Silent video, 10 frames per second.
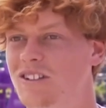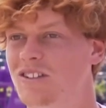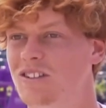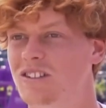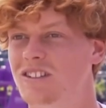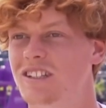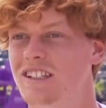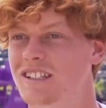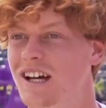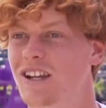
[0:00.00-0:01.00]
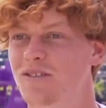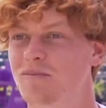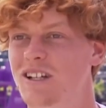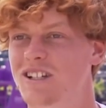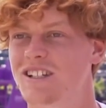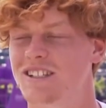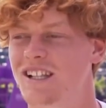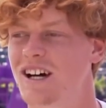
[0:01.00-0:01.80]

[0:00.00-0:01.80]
you know, to see this kind of matches